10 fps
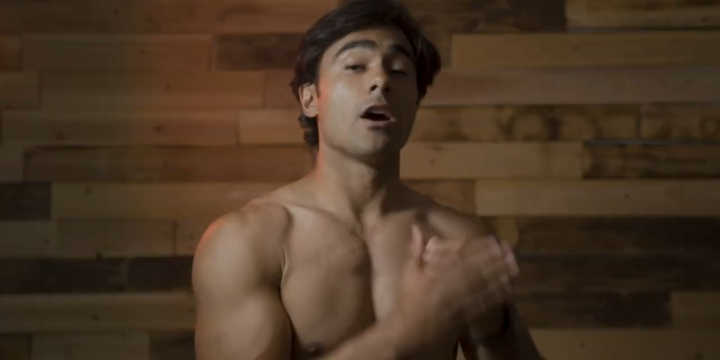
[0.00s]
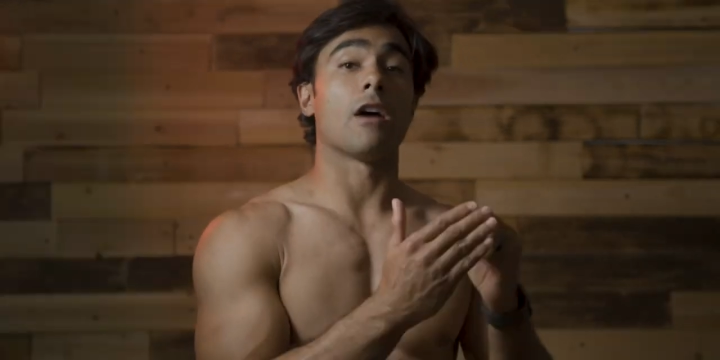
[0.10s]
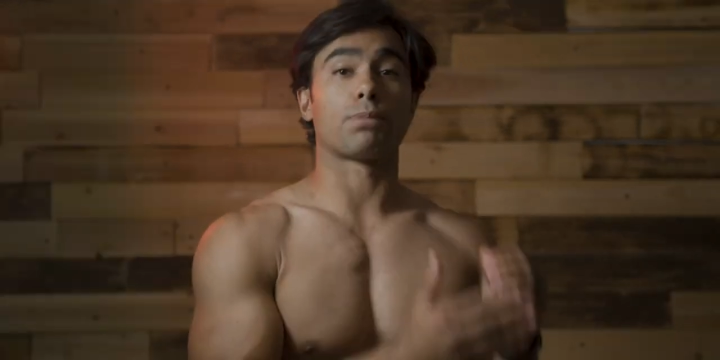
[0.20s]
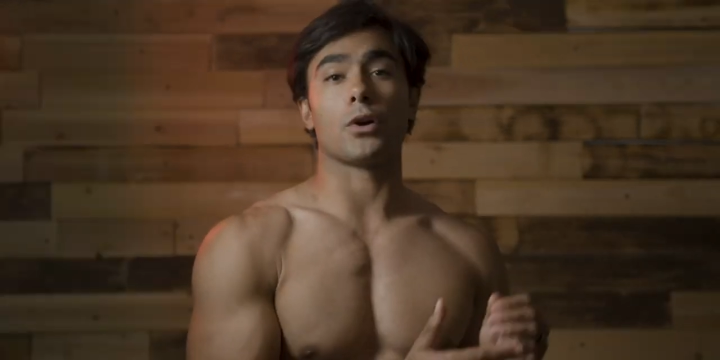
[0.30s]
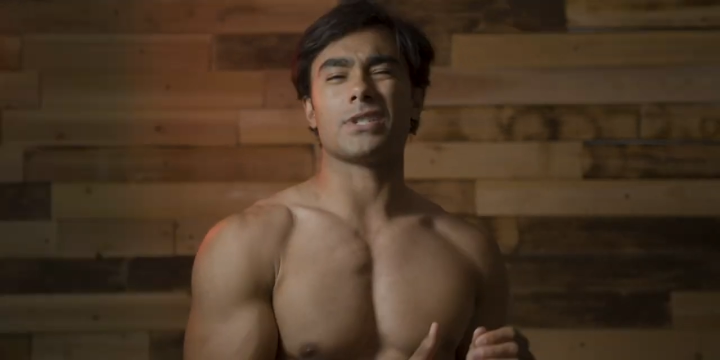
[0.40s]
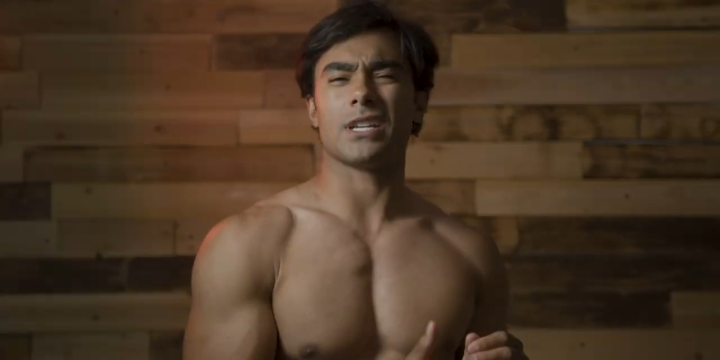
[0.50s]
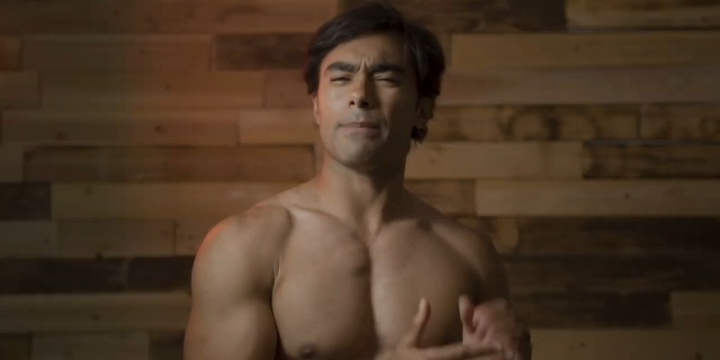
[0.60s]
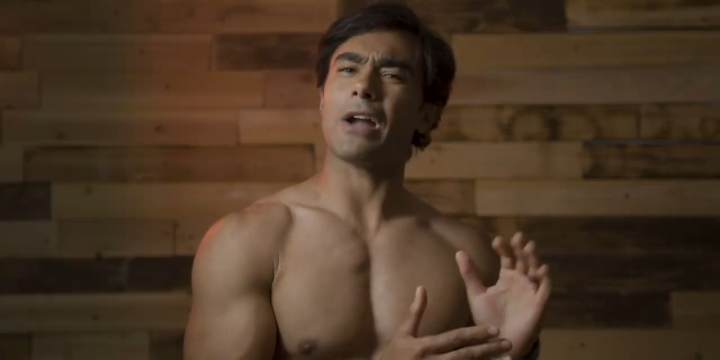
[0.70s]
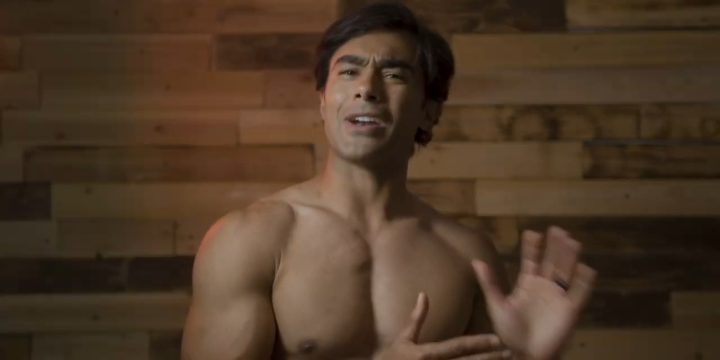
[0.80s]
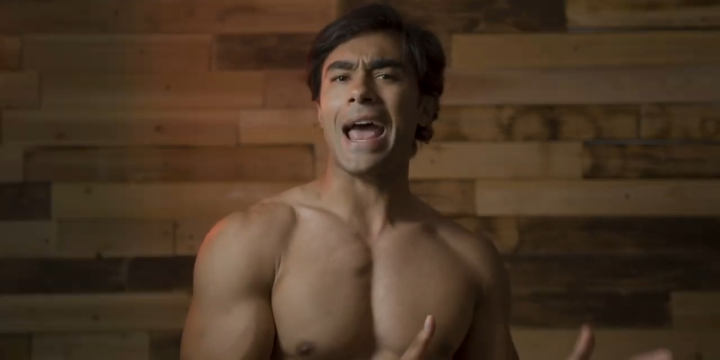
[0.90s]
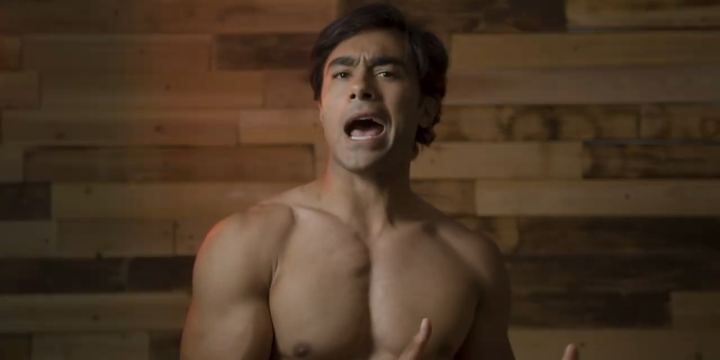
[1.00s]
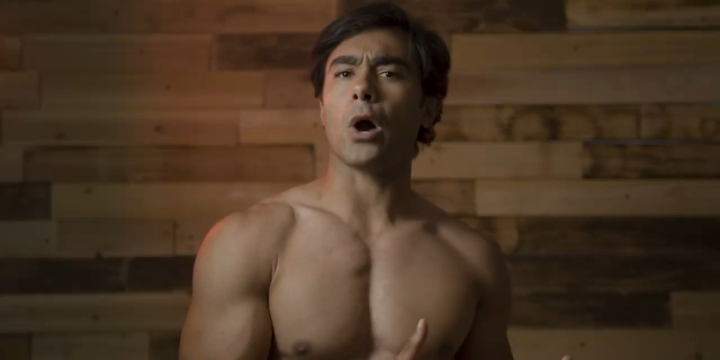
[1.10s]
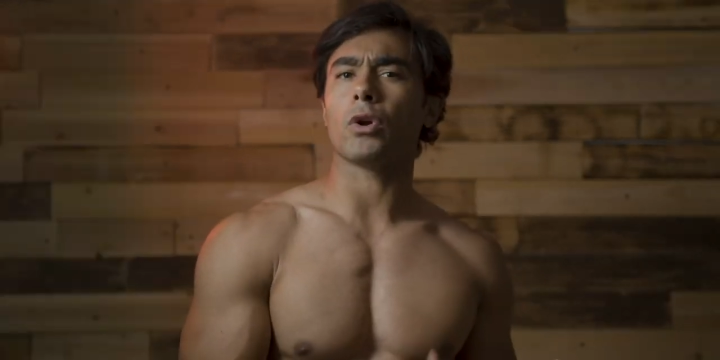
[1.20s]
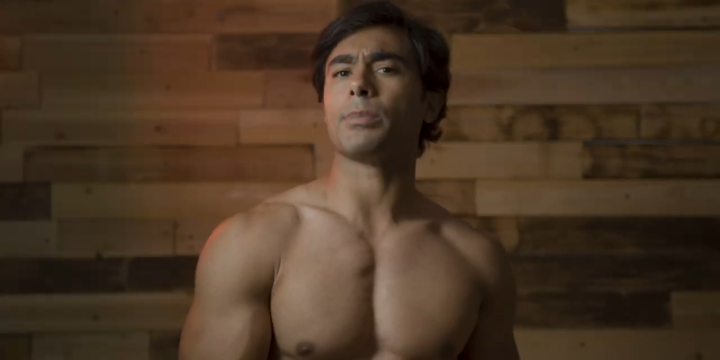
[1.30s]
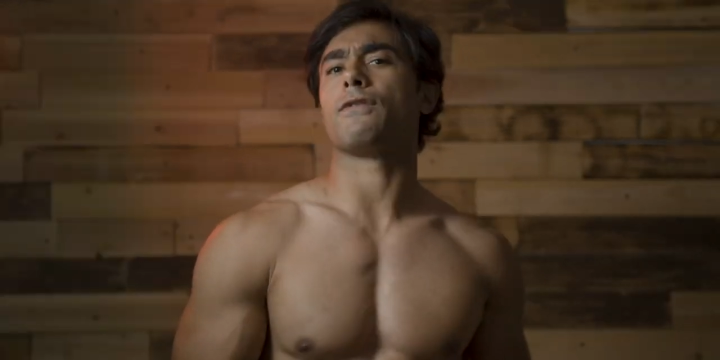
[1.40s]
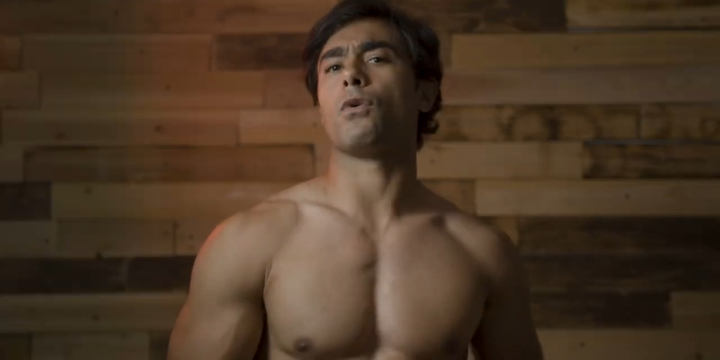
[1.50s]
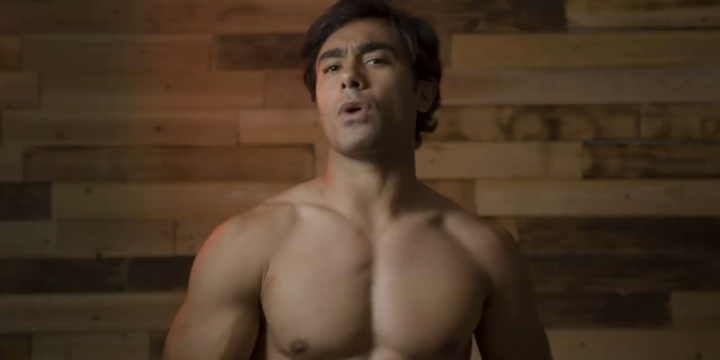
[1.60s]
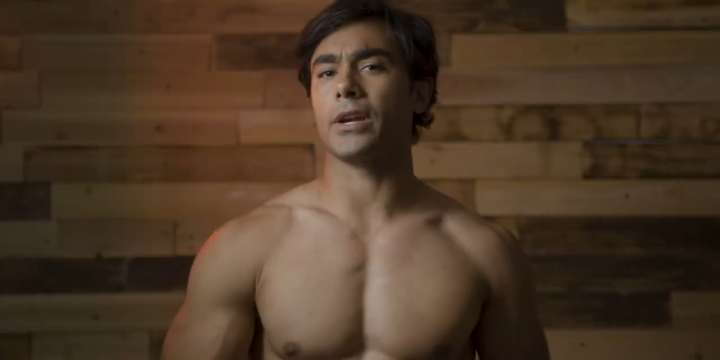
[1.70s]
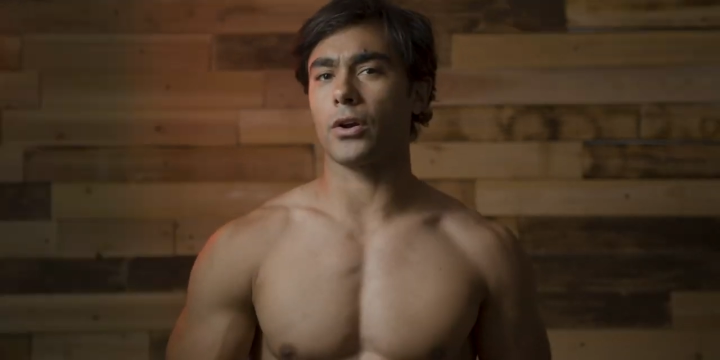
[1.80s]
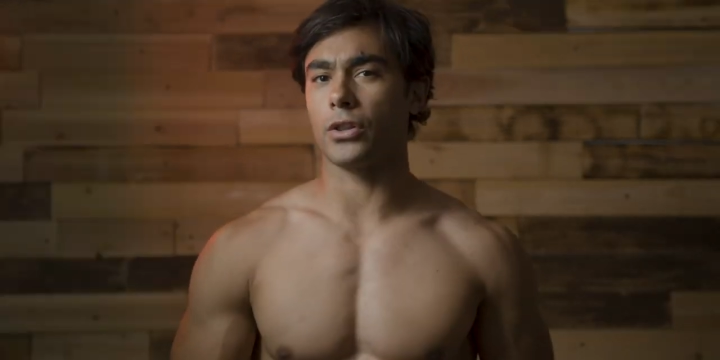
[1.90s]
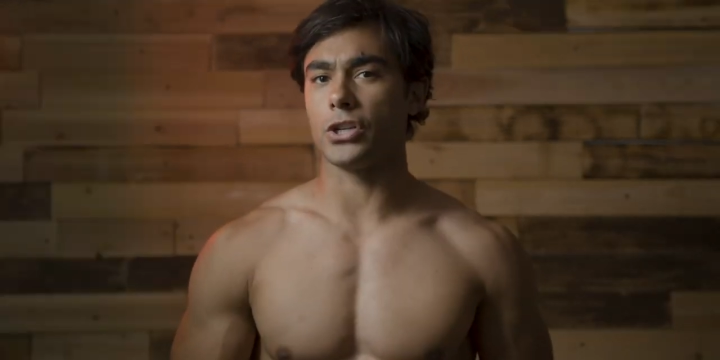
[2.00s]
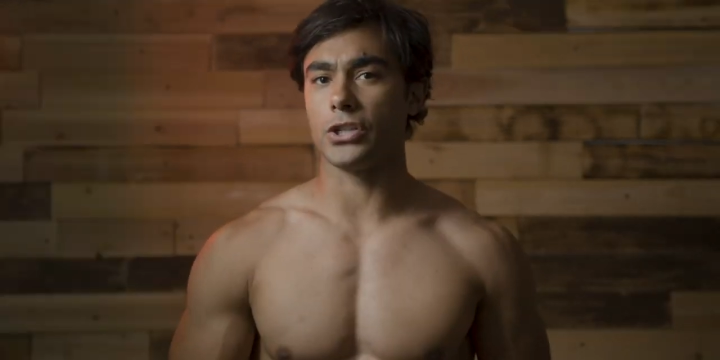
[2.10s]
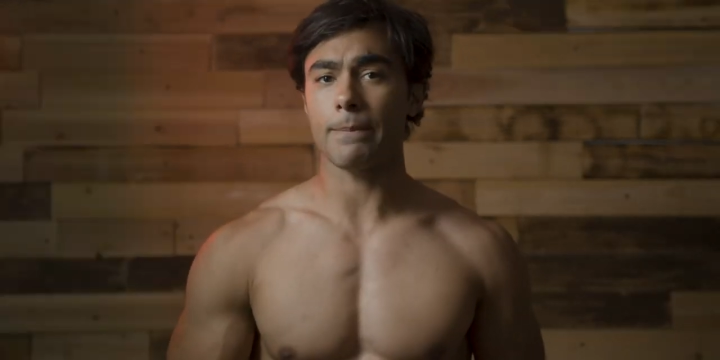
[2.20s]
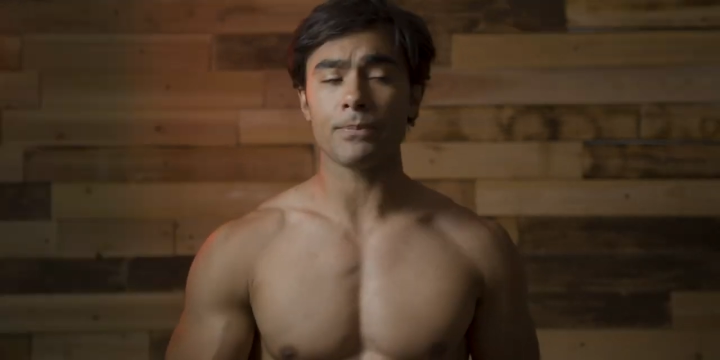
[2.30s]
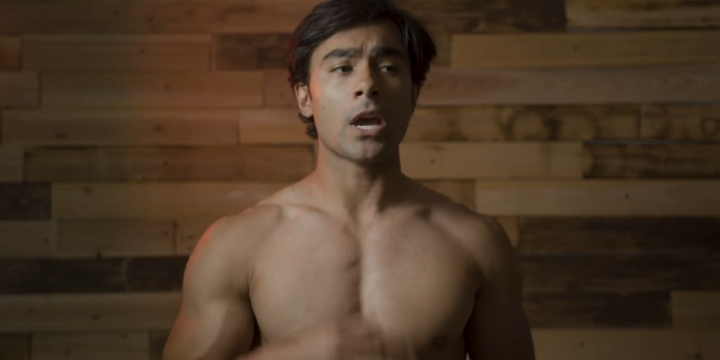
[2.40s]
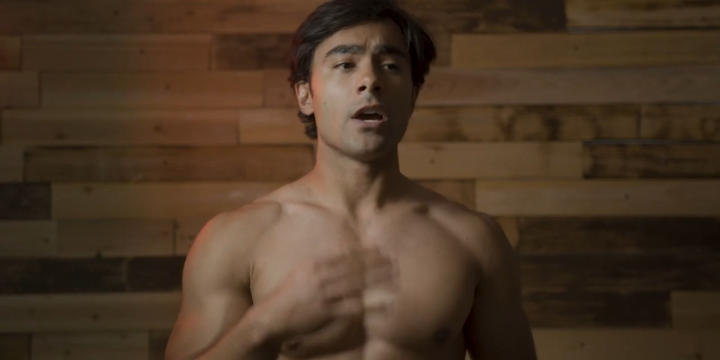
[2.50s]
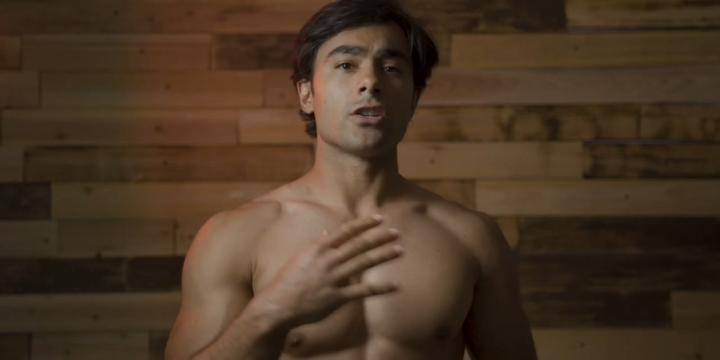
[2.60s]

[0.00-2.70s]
of protein about an hour before I go to the gym,